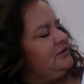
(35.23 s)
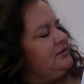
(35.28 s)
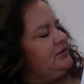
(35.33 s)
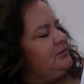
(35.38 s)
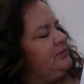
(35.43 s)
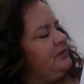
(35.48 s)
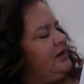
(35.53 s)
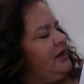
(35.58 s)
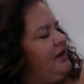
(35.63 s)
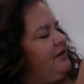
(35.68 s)
so
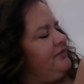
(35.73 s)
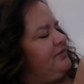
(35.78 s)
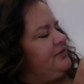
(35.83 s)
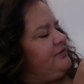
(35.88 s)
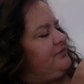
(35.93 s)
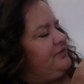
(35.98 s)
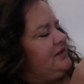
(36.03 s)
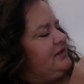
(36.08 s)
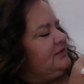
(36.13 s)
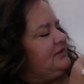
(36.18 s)
it would have
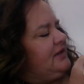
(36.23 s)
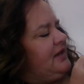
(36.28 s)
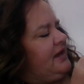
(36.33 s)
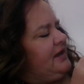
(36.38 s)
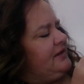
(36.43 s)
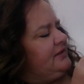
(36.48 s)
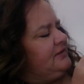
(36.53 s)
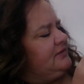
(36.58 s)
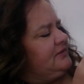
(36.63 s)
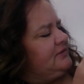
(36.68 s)
3
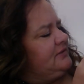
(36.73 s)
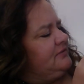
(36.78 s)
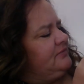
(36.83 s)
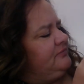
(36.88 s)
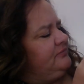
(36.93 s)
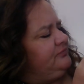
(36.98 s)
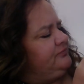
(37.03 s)
sides.